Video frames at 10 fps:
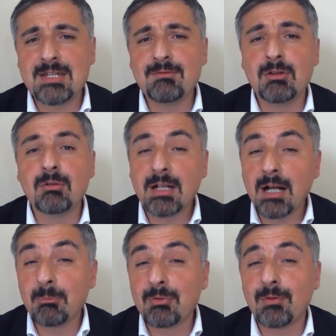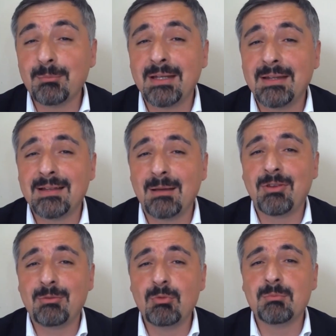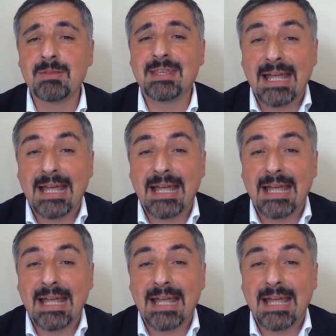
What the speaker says: even though he comes from that Islamist movement that